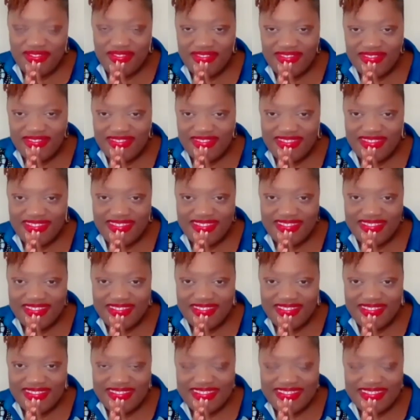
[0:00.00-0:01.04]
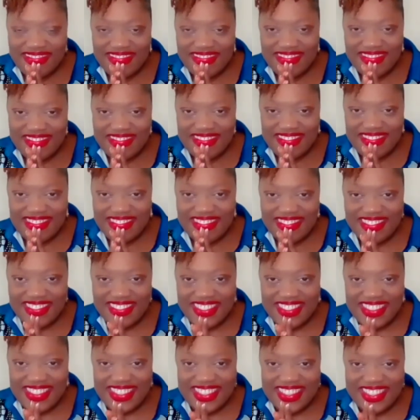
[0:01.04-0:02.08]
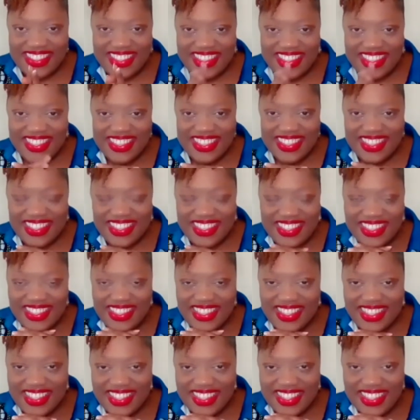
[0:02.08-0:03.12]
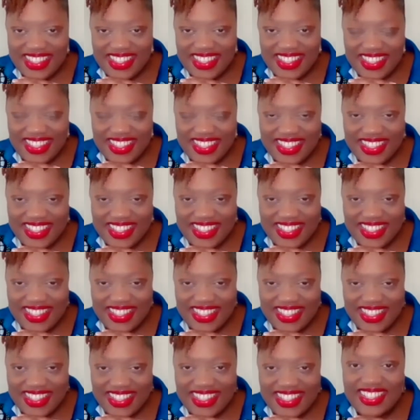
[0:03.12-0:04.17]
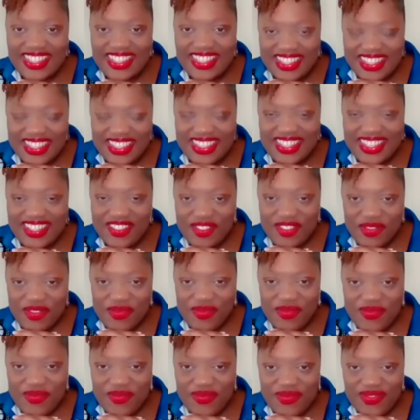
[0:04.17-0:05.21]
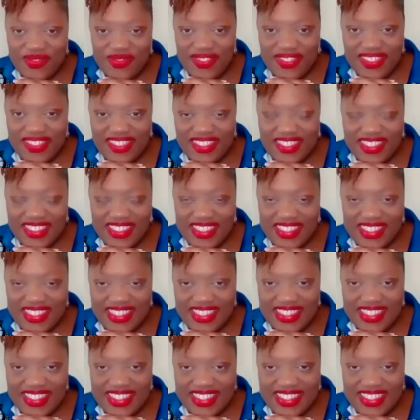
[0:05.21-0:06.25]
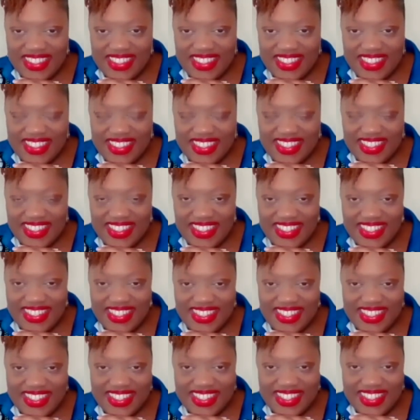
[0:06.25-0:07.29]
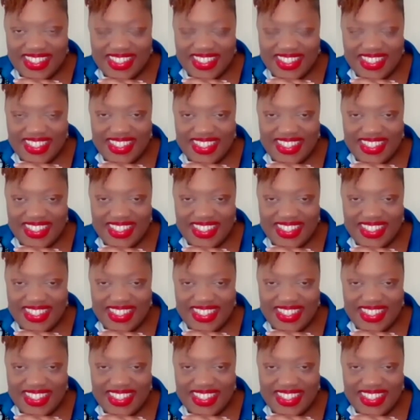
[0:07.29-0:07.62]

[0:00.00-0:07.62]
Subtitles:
The person shown says nothing.